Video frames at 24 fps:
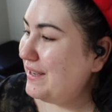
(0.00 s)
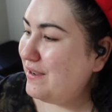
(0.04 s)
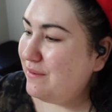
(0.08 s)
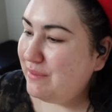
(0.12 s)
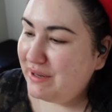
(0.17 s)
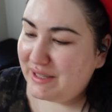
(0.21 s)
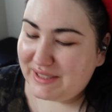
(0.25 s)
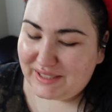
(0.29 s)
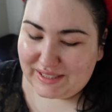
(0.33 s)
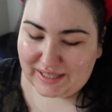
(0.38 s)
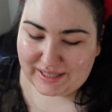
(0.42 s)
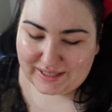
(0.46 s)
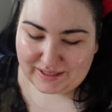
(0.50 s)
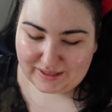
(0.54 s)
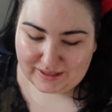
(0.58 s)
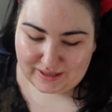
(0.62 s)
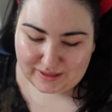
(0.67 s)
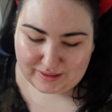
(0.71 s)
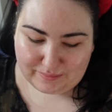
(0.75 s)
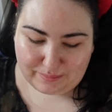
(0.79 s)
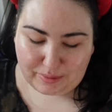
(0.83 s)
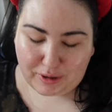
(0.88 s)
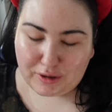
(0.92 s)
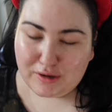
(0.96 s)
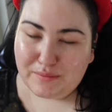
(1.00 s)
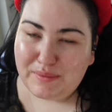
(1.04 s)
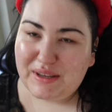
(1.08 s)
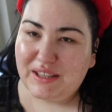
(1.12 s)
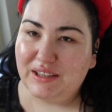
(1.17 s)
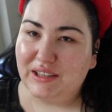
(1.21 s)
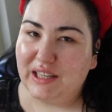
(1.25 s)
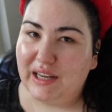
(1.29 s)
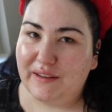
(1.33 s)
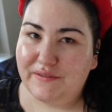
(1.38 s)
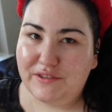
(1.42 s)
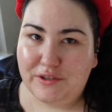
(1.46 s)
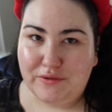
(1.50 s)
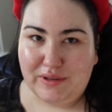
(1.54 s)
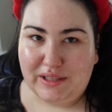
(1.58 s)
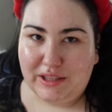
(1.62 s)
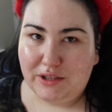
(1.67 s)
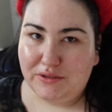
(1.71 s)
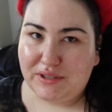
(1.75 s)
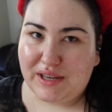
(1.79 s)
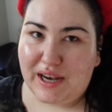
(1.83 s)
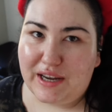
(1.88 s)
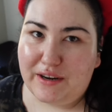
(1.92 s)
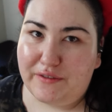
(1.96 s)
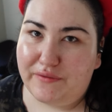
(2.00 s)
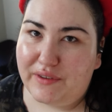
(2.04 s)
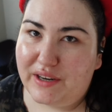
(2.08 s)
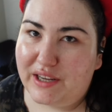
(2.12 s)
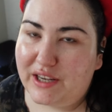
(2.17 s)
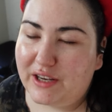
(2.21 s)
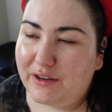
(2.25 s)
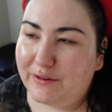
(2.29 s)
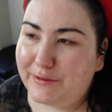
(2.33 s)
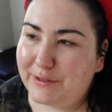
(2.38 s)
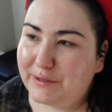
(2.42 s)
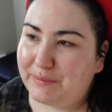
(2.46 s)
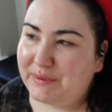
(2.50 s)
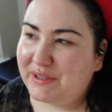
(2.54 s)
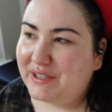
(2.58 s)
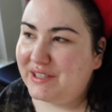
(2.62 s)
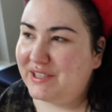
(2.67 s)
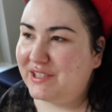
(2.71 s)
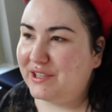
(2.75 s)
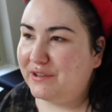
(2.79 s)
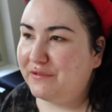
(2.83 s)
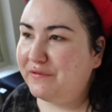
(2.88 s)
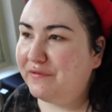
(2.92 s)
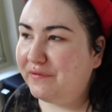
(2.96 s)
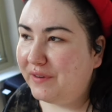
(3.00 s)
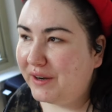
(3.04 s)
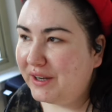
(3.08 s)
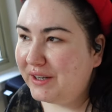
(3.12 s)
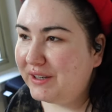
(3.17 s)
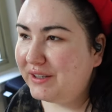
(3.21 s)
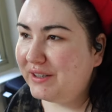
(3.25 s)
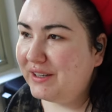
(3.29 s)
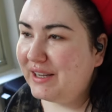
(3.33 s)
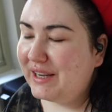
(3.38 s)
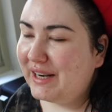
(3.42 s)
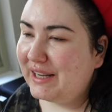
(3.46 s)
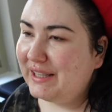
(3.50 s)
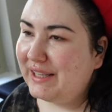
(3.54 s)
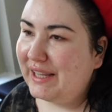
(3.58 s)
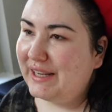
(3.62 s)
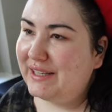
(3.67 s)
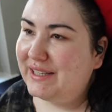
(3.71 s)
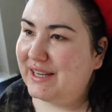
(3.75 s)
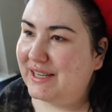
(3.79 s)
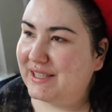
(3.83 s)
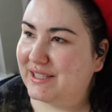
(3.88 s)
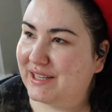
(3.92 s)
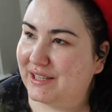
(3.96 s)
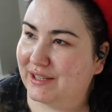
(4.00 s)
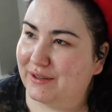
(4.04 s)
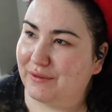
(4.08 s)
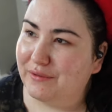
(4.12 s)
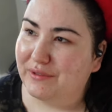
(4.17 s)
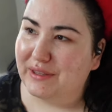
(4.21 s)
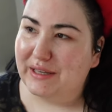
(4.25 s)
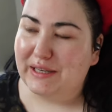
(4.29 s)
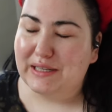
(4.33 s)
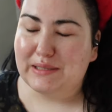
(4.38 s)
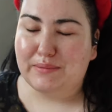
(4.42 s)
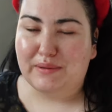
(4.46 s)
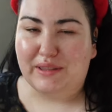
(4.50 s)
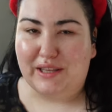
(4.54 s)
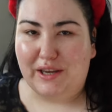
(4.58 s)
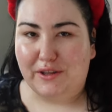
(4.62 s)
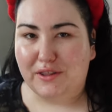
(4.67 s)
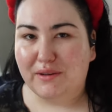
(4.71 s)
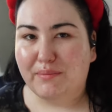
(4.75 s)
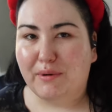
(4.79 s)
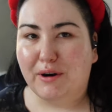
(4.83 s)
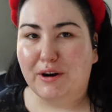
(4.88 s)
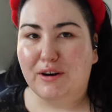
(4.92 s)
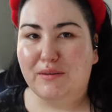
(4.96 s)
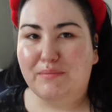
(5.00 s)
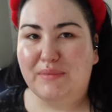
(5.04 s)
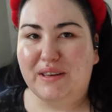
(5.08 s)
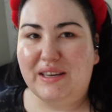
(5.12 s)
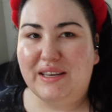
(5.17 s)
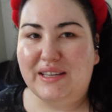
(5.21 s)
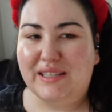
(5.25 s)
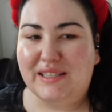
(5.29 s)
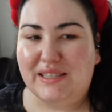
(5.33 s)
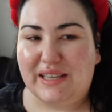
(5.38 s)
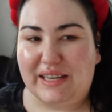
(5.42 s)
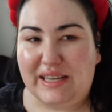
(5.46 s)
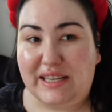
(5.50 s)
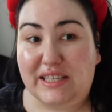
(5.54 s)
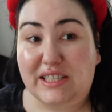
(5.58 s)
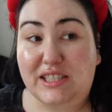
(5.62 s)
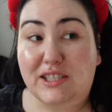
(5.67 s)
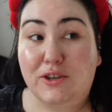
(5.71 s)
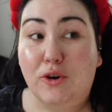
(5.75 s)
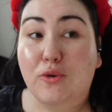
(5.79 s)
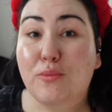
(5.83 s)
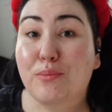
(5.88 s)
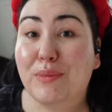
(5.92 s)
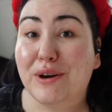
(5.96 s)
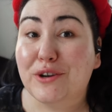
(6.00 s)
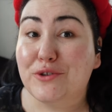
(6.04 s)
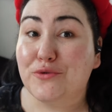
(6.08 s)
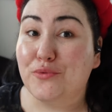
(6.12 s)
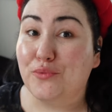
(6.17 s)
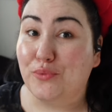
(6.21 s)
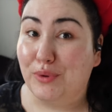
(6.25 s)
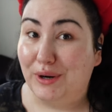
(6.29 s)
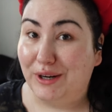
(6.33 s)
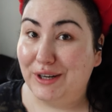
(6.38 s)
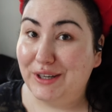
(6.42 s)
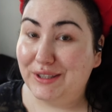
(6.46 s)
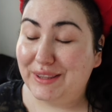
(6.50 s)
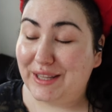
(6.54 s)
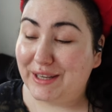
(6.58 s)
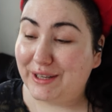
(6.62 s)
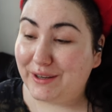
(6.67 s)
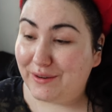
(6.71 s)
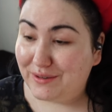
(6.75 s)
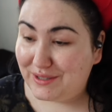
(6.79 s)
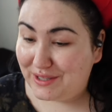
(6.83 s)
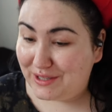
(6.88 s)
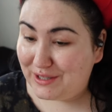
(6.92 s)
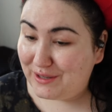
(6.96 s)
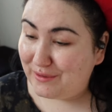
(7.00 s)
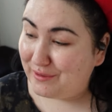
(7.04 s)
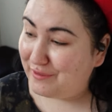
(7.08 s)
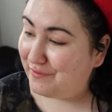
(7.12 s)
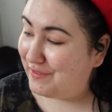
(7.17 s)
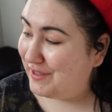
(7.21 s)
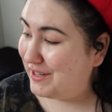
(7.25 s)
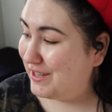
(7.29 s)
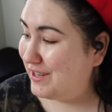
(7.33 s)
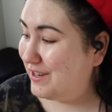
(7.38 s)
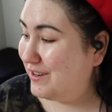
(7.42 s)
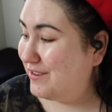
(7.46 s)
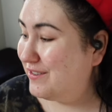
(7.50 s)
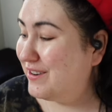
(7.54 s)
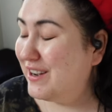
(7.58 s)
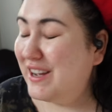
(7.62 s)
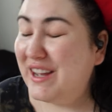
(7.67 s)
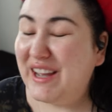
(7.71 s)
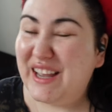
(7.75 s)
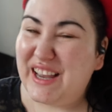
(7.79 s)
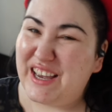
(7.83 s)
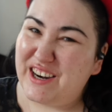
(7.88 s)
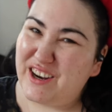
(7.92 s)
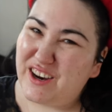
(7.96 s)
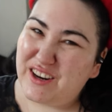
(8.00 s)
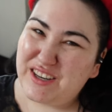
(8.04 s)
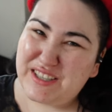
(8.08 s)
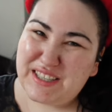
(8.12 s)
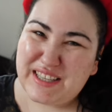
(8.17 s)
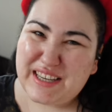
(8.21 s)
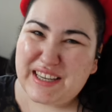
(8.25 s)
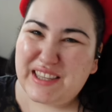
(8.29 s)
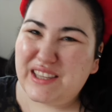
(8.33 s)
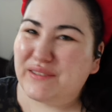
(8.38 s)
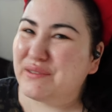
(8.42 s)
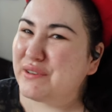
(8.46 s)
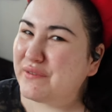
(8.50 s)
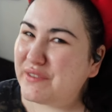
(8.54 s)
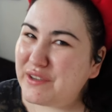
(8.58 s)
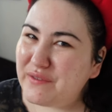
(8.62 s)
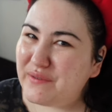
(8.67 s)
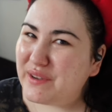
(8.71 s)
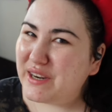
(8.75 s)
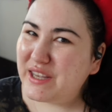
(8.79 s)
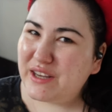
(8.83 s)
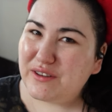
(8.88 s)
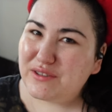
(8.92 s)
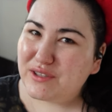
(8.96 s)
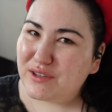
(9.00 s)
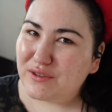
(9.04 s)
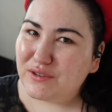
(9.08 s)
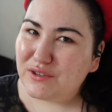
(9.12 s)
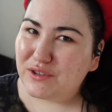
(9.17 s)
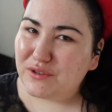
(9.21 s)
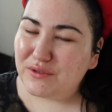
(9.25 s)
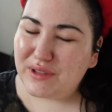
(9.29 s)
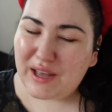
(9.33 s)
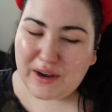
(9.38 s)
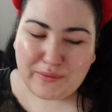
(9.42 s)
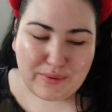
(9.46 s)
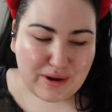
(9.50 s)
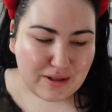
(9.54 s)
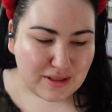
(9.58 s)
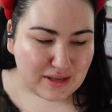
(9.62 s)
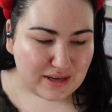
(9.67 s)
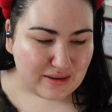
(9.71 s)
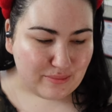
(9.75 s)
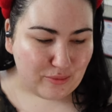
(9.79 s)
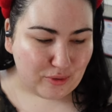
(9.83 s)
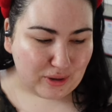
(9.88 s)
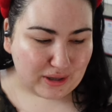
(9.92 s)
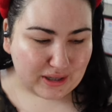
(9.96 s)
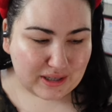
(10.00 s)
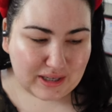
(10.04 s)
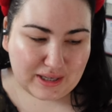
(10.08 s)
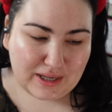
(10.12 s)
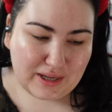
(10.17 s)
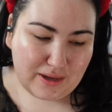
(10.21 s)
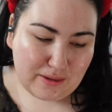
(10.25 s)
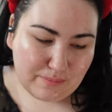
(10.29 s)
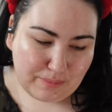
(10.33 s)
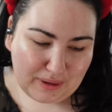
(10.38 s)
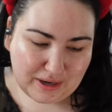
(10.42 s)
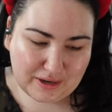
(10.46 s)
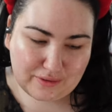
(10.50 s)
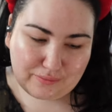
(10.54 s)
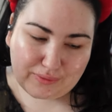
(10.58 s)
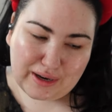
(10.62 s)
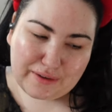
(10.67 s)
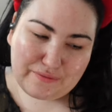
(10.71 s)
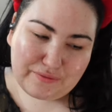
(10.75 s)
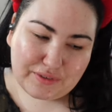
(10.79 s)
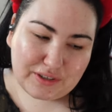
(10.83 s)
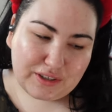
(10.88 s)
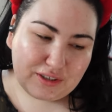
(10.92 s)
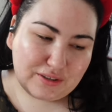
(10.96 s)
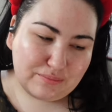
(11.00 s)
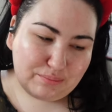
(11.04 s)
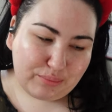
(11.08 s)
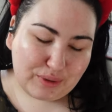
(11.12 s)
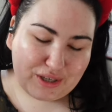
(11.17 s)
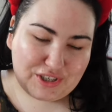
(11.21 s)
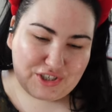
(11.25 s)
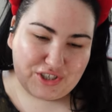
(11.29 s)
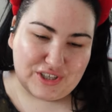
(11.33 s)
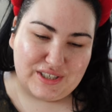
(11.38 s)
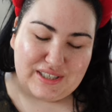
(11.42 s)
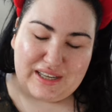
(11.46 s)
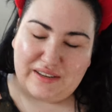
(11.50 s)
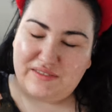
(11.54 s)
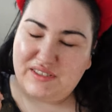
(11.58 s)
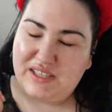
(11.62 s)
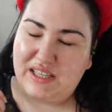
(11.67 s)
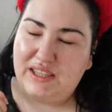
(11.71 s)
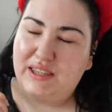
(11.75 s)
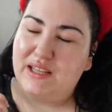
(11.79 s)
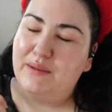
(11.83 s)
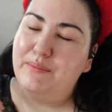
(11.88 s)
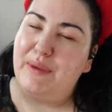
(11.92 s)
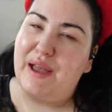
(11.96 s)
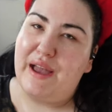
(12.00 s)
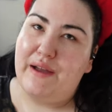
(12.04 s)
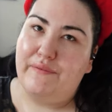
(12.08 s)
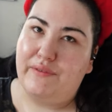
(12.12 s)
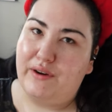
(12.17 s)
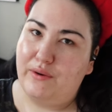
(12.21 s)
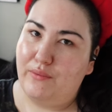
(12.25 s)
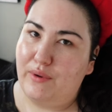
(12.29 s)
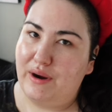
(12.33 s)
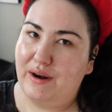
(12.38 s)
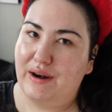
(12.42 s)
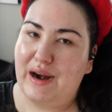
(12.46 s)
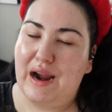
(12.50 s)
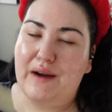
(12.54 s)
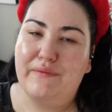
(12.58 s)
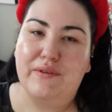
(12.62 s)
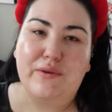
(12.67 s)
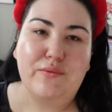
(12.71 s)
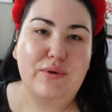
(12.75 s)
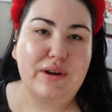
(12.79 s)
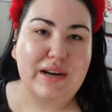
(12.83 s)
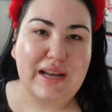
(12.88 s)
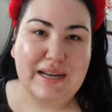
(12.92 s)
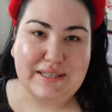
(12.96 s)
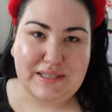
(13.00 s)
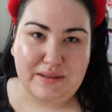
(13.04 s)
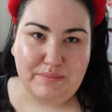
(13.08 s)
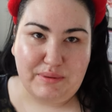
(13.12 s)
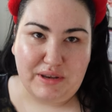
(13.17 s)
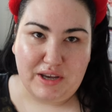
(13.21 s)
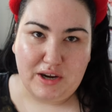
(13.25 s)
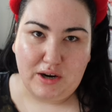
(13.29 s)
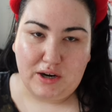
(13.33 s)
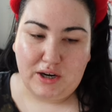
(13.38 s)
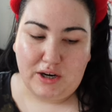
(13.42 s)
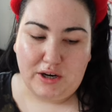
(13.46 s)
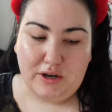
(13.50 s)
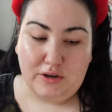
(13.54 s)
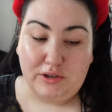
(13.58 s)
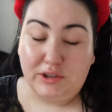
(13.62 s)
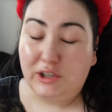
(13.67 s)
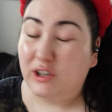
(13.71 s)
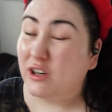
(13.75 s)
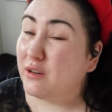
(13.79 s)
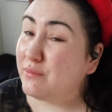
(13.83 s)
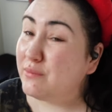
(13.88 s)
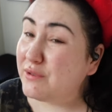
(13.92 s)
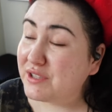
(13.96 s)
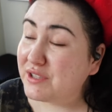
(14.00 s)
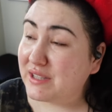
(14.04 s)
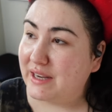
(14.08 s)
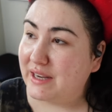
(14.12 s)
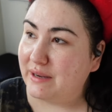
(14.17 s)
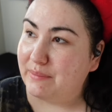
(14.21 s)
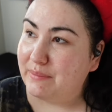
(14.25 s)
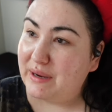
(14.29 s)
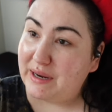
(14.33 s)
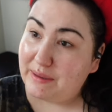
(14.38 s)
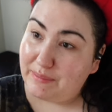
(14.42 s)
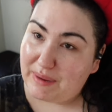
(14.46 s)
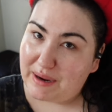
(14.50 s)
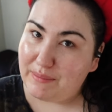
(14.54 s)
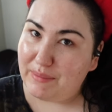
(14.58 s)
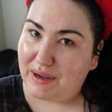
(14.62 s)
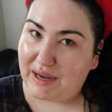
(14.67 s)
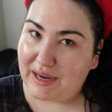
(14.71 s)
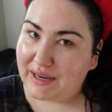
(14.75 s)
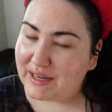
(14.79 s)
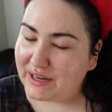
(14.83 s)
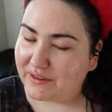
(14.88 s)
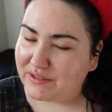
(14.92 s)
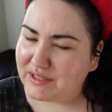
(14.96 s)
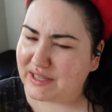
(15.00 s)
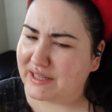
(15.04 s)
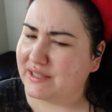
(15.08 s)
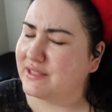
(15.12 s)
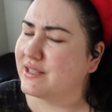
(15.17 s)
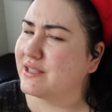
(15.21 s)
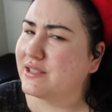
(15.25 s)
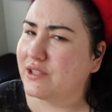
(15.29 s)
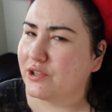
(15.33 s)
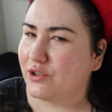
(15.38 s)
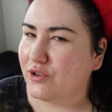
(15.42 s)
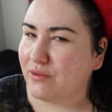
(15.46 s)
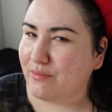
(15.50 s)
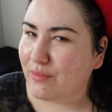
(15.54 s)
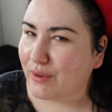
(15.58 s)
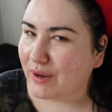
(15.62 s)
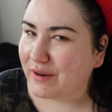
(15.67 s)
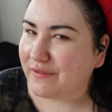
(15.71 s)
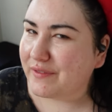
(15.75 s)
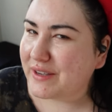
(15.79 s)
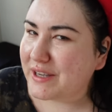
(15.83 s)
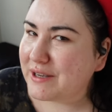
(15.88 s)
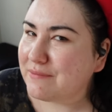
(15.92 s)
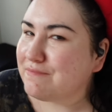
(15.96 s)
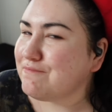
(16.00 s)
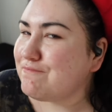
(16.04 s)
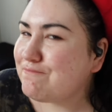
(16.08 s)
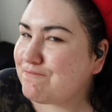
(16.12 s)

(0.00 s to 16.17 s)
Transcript: But it's like, part of me loves doing those kind of videos because they're fun and I like testing new things, but the other part of me, it's like, it's so much work that goes into a video. And honestly, the review videos don't do that well anymore. But Reffer brushes, I've seen them everywhere. Everyone has a PR code. They're almost like, in my mind, I was like, is this the new Morphe?